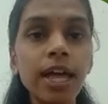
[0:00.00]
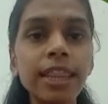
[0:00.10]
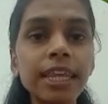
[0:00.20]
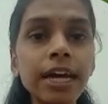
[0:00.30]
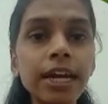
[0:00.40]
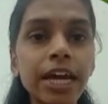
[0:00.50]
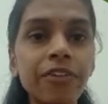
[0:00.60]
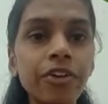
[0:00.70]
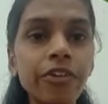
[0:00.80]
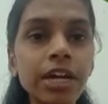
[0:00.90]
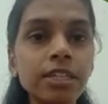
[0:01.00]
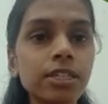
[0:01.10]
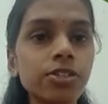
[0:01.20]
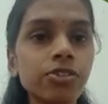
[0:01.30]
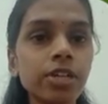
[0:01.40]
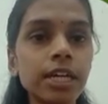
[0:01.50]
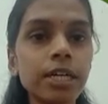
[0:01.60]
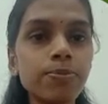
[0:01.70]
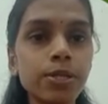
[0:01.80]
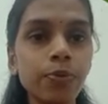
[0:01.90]
They are evergreen terrestrial
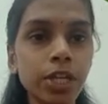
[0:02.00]
herbs with